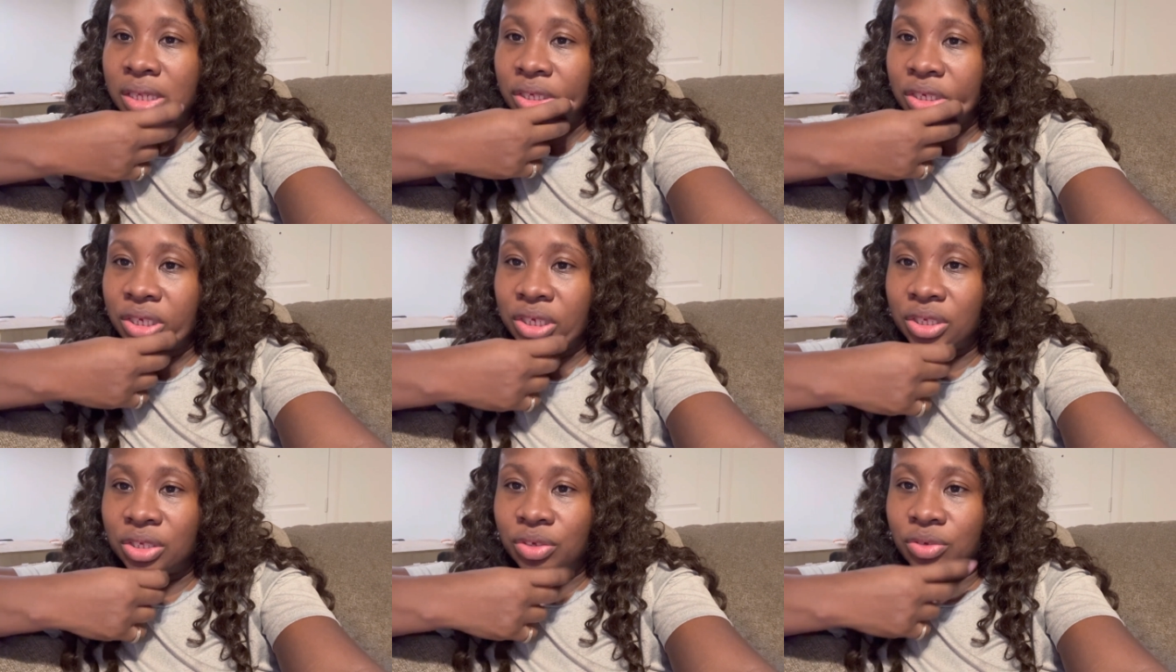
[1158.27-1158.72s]

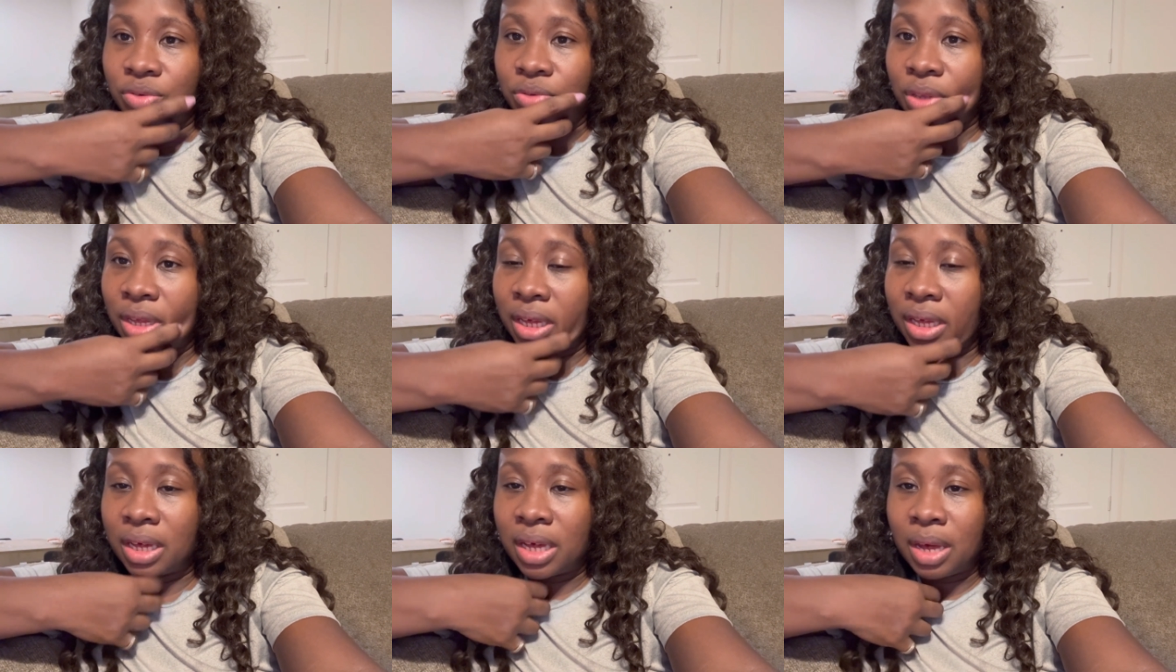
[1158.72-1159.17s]
just to
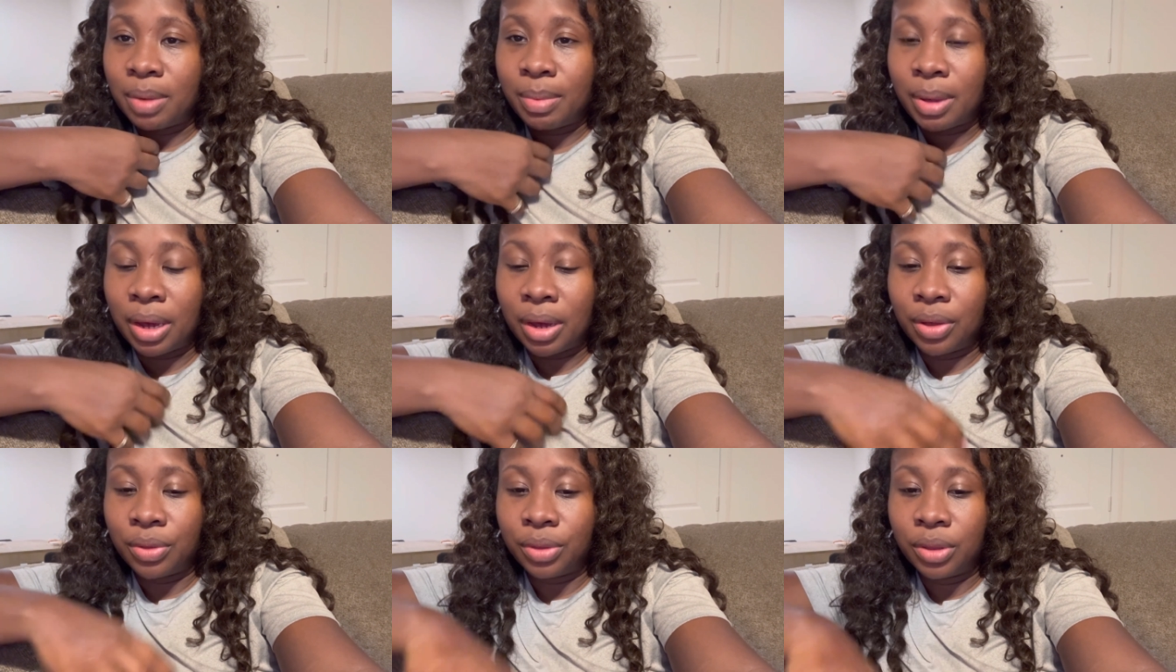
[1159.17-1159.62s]
like cut
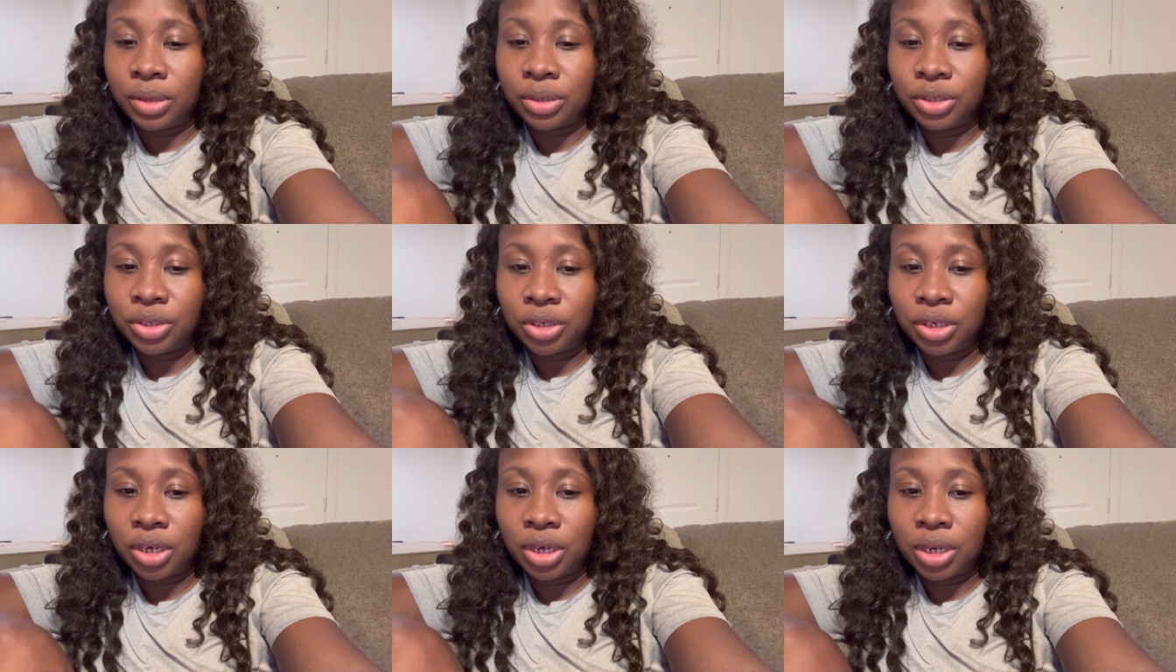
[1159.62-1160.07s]
back on
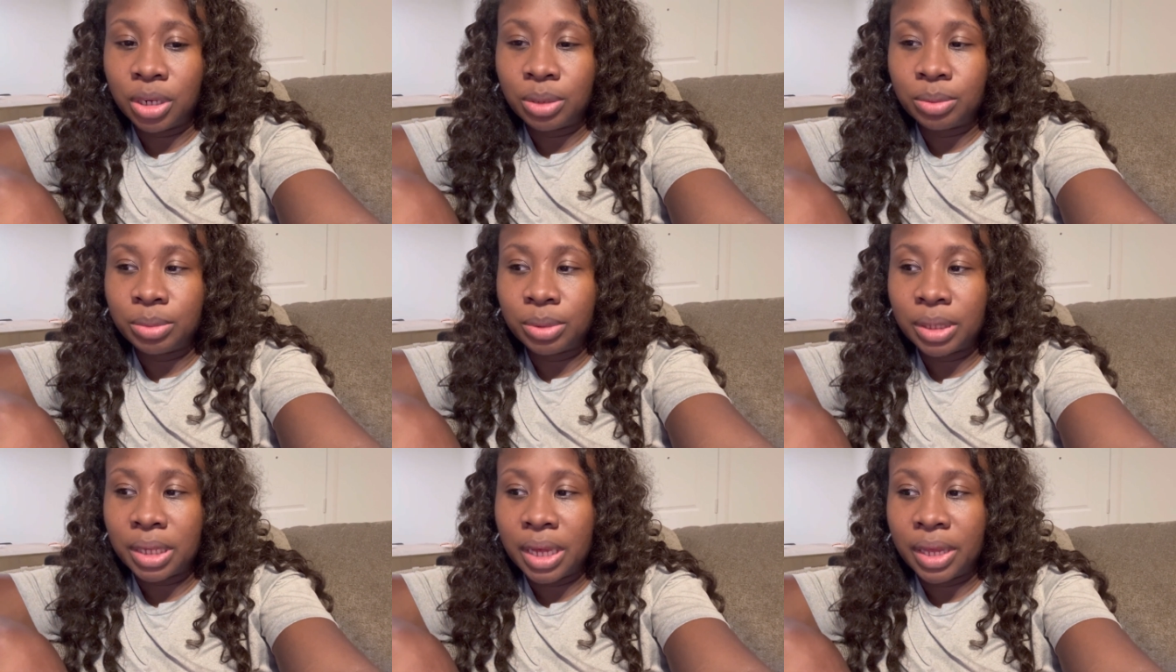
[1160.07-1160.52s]
those
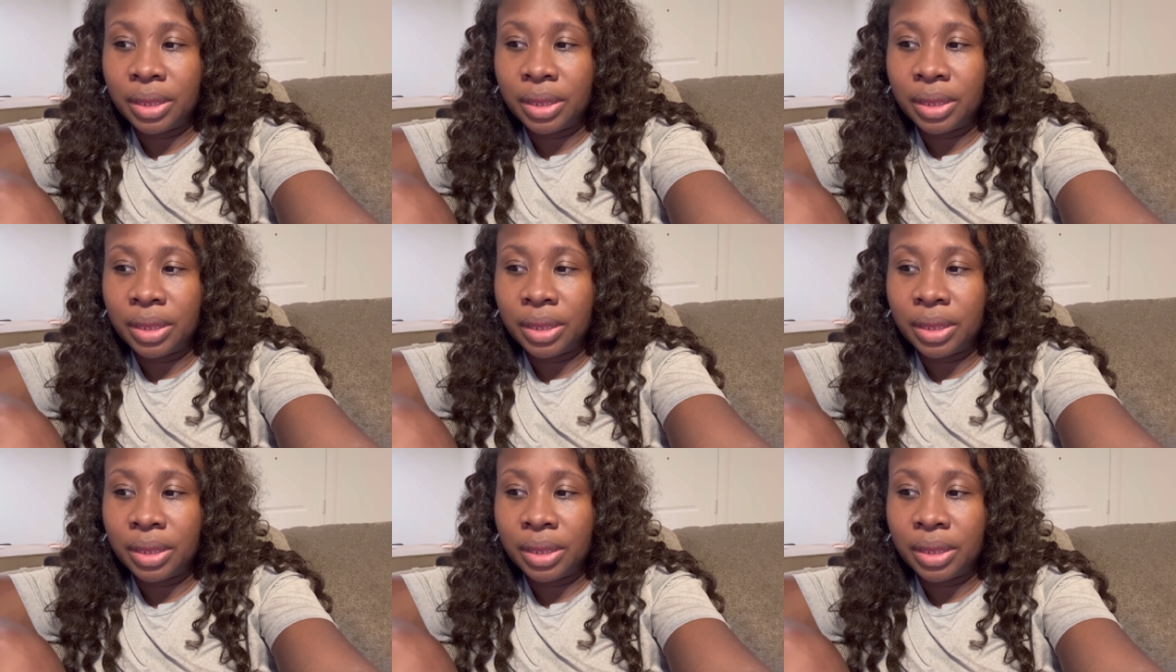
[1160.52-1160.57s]
germs.